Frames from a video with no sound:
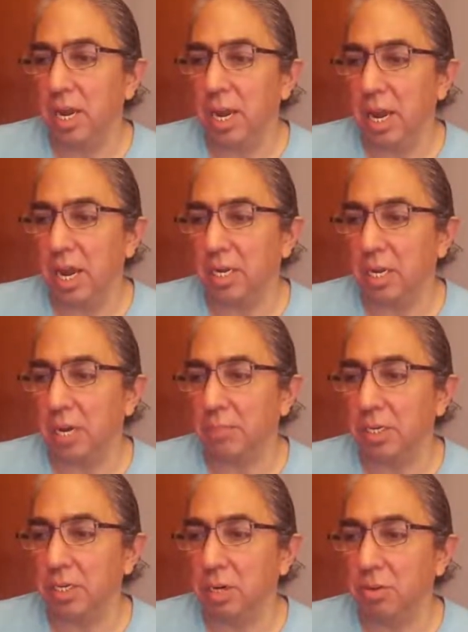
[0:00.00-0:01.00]
And I'm
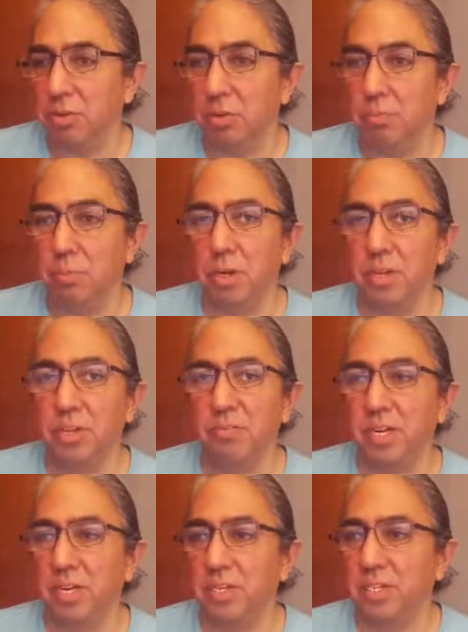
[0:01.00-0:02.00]
going to go through both of
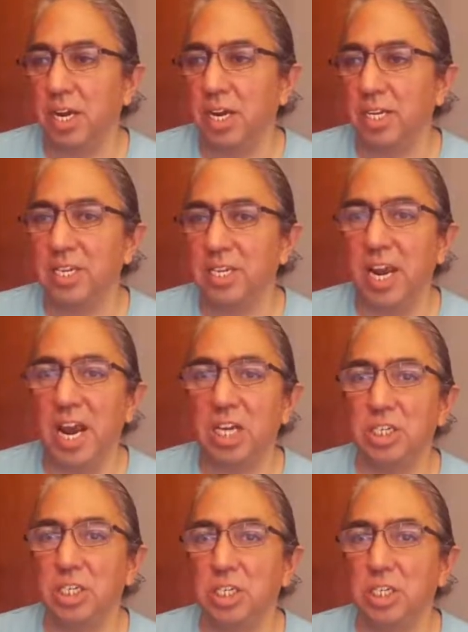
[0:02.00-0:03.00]
their sites. I
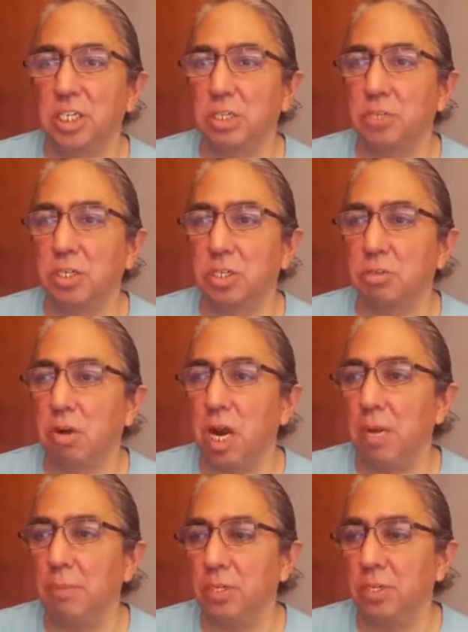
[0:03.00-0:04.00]
actually just
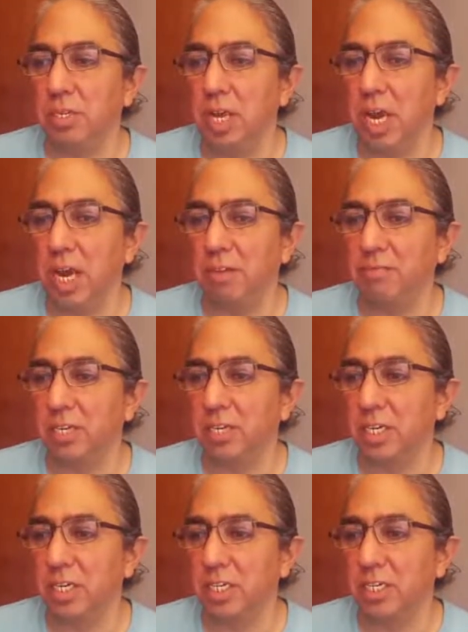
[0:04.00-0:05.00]
subscribed to the
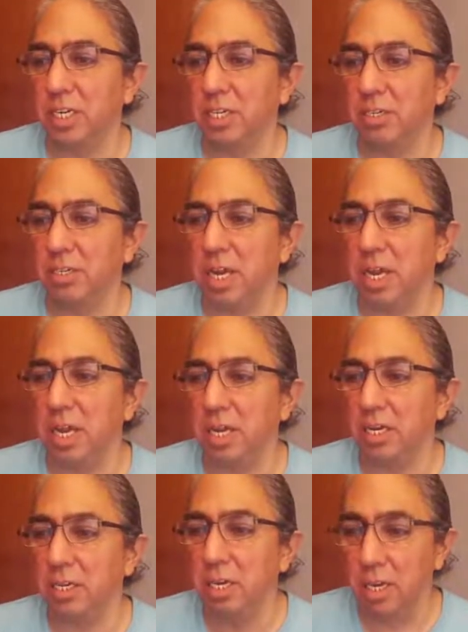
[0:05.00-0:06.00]
AdFontes the other
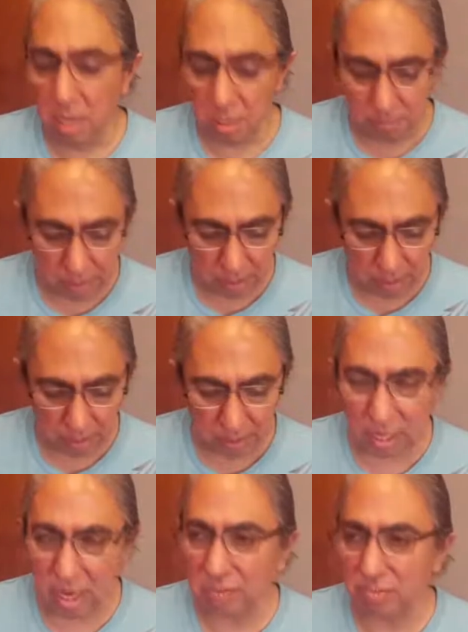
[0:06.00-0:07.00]
day because
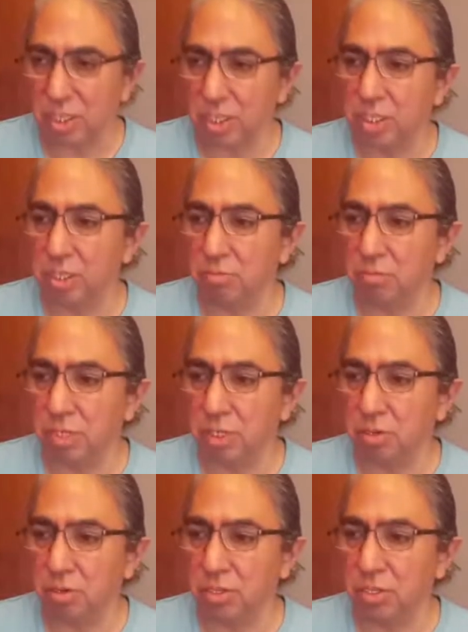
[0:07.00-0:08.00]
they have such a good
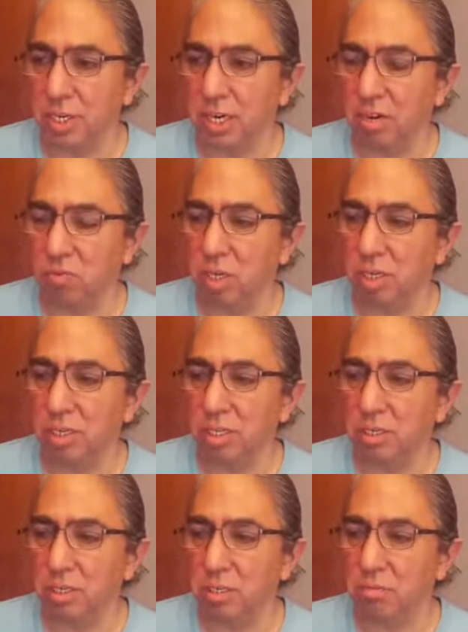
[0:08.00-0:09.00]
resource, and I wanted
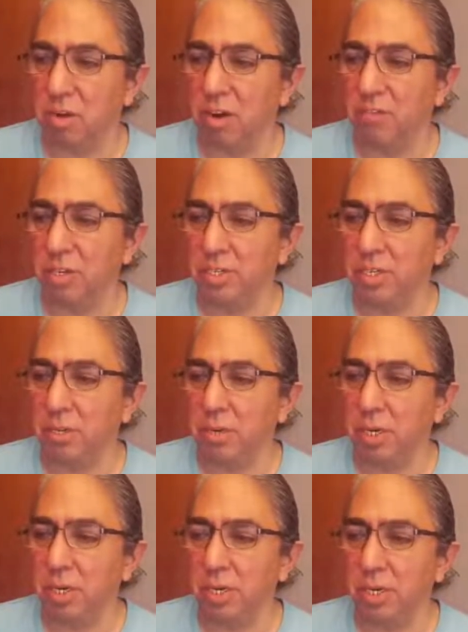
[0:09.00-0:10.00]
to reference them
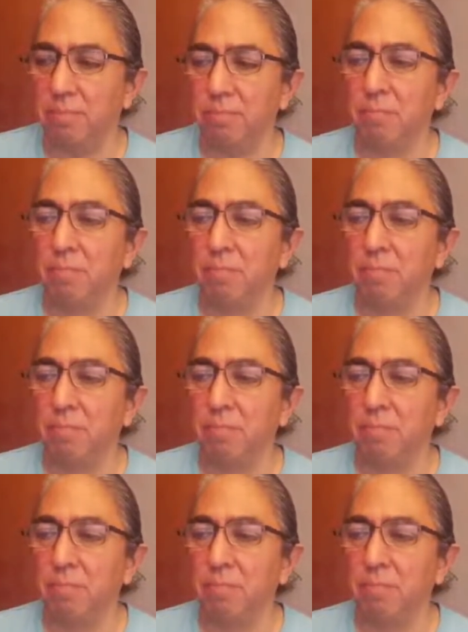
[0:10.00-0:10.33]
here.